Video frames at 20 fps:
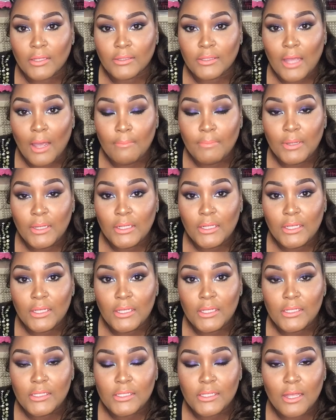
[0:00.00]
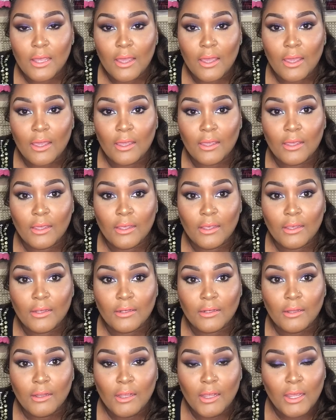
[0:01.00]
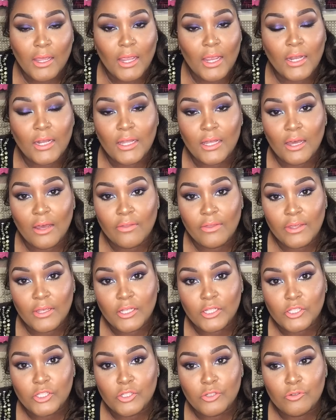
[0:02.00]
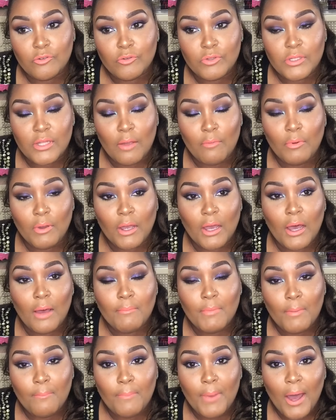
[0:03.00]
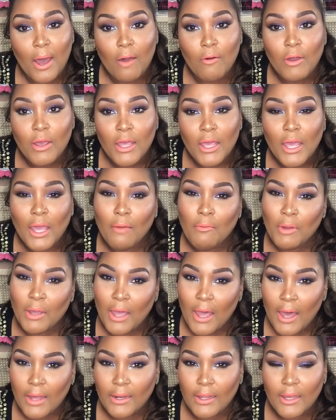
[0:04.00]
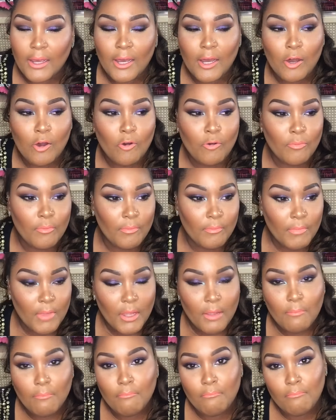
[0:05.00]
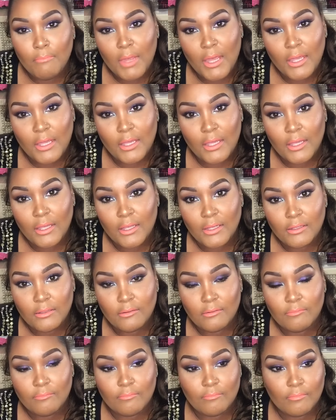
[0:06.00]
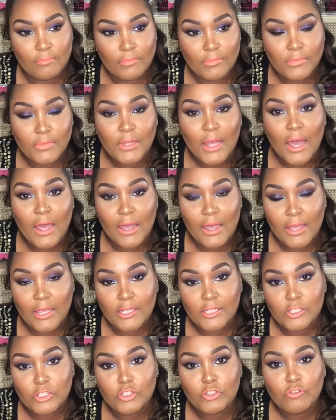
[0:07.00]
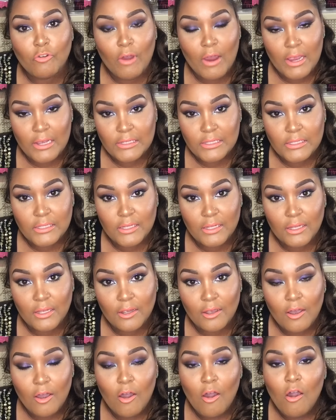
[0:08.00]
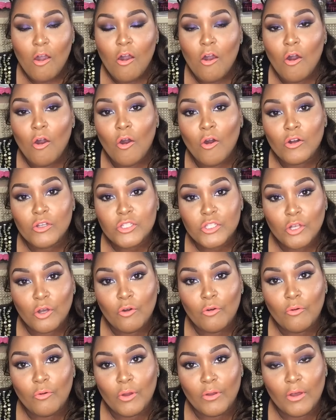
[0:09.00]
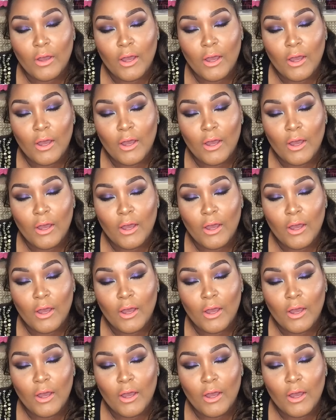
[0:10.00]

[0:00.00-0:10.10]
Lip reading: diabetes and any other issues that would come about. It will kind of help make it not as drastic. Also,